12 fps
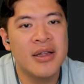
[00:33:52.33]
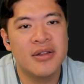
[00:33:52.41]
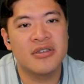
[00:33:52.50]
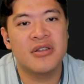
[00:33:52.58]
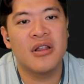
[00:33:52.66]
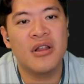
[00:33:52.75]

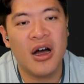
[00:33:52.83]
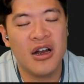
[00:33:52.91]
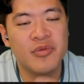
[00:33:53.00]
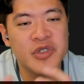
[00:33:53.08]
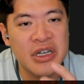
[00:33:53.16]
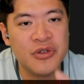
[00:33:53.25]
There's a lot
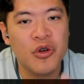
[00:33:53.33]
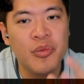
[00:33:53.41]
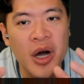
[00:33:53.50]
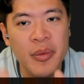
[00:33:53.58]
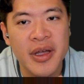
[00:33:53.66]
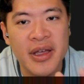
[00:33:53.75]
of general
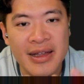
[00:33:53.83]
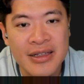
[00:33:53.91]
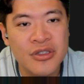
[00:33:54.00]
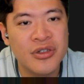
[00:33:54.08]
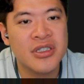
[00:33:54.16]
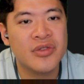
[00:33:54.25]
public
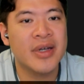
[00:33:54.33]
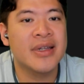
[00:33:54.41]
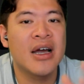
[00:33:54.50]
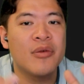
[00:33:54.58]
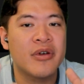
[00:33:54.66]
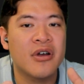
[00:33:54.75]
interest right
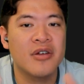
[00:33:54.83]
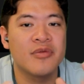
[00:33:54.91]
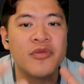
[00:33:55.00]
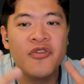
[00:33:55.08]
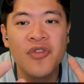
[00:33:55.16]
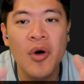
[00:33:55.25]
now. We
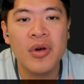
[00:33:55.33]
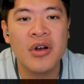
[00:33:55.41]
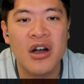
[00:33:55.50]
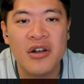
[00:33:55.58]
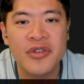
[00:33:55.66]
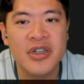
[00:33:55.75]
got full
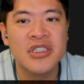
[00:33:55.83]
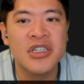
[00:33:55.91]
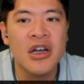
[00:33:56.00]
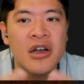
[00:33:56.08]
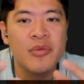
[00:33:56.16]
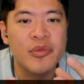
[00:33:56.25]
coverage.